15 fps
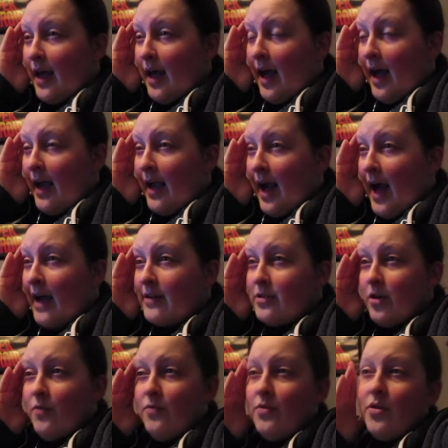I
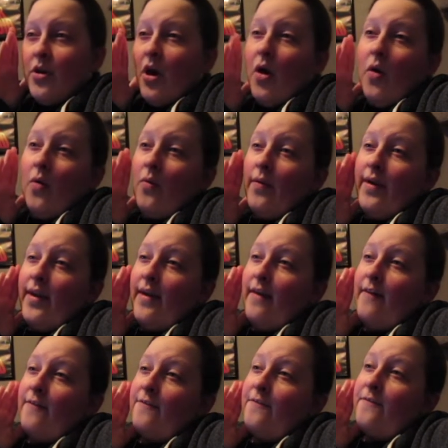don't know
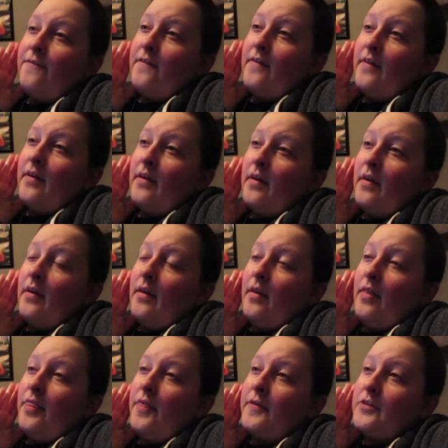if
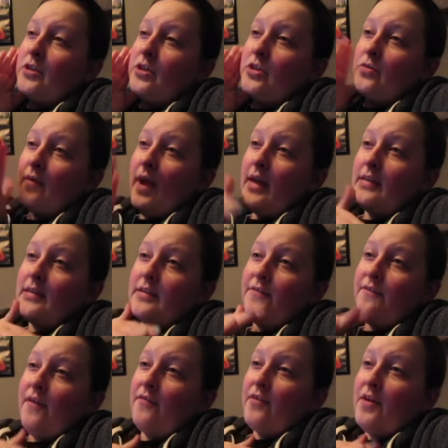the stress
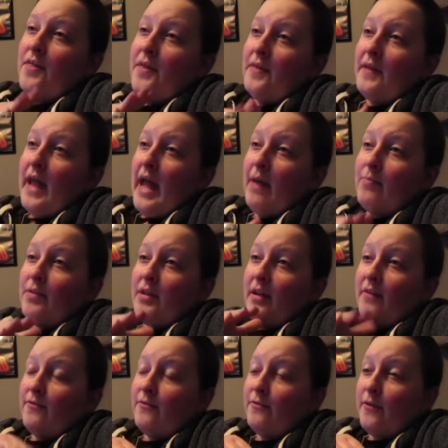of everything that happened
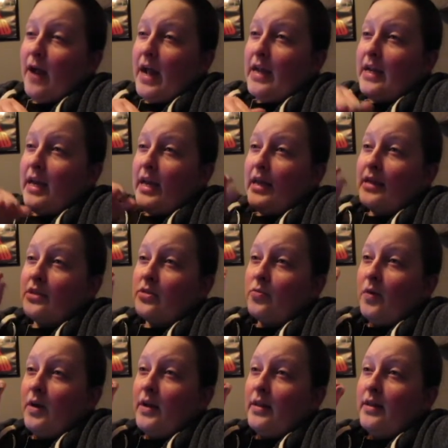on Friday is
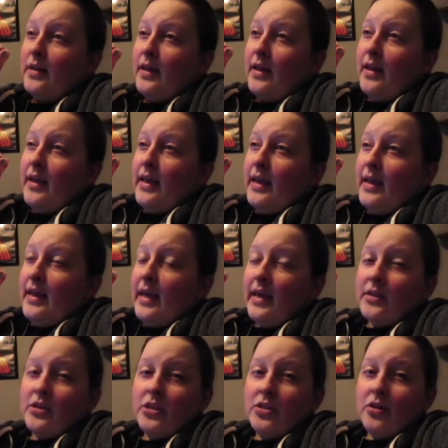what
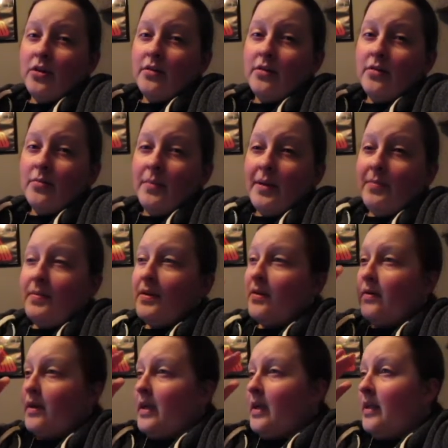kick-started my
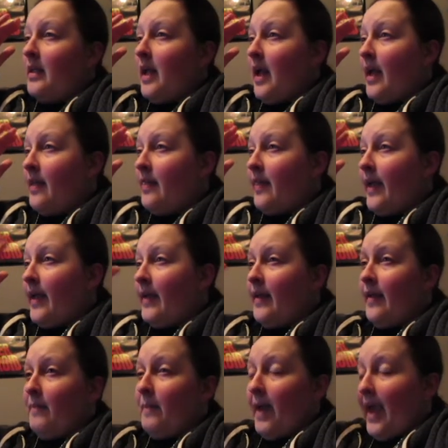period and like
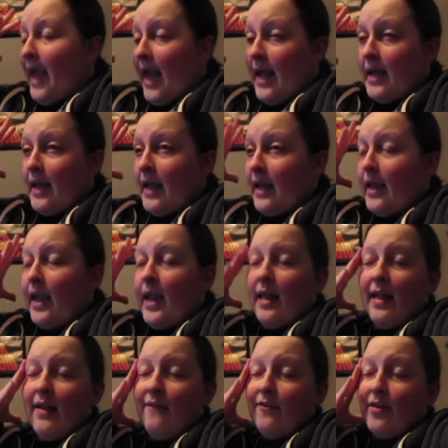my headache and
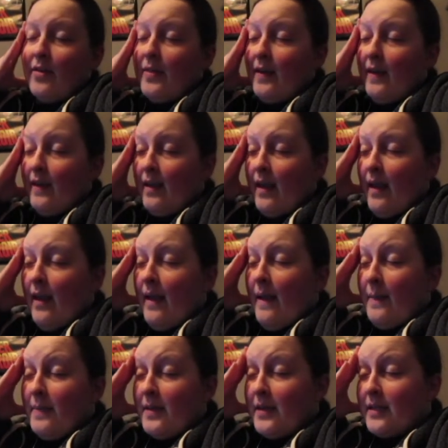everything,
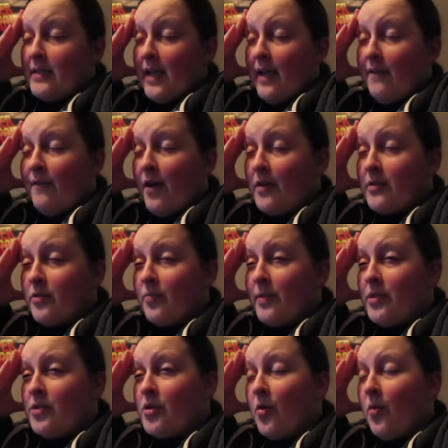because I have also
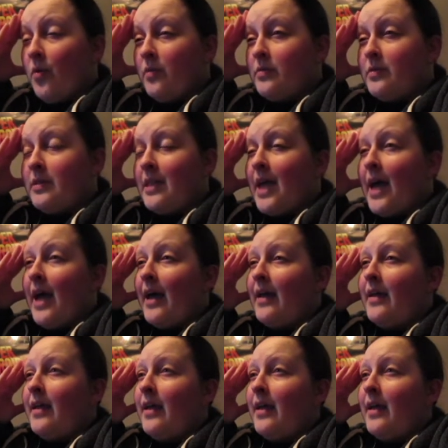been told that